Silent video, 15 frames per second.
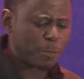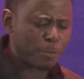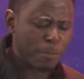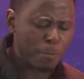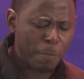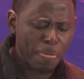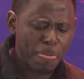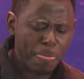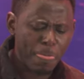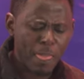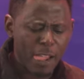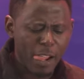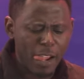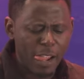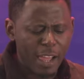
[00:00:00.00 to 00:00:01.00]

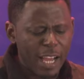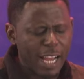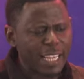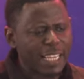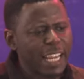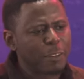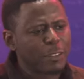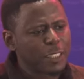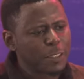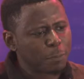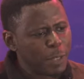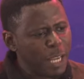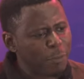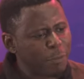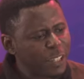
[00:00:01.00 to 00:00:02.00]
And yet,
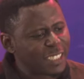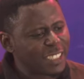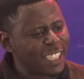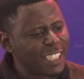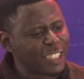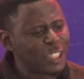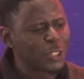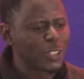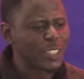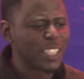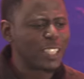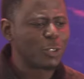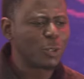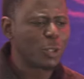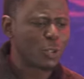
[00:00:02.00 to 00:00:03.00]
PFA is saying, Jesus
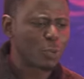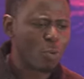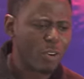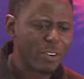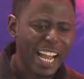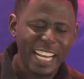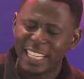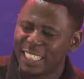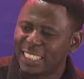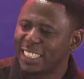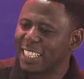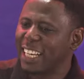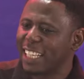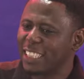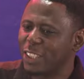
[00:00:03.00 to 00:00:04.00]
said, do not worry. I didn't
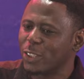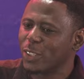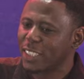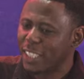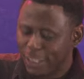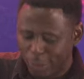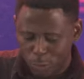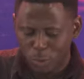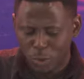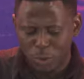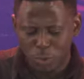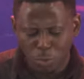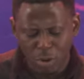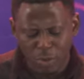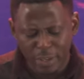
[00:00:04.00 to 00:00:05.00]
say that. Jesus said, do
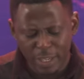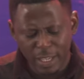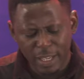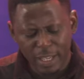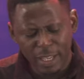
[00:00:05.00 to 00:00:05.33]
not worry.